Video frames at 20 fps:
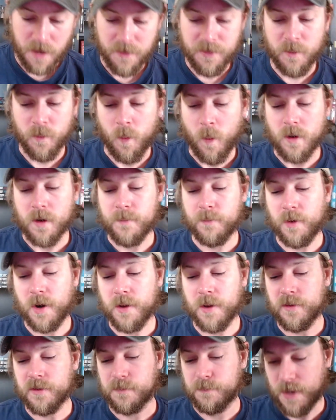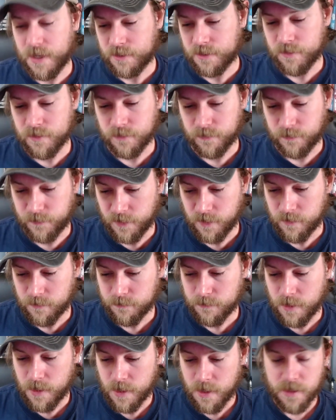on the Warner Brothers Pictures
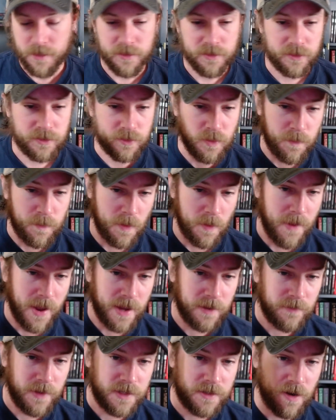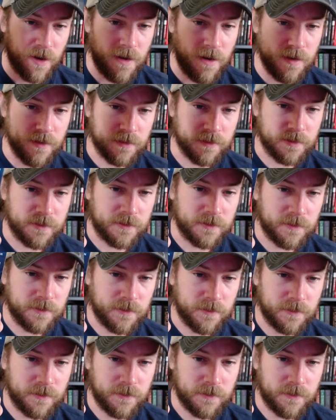film Superman Returns.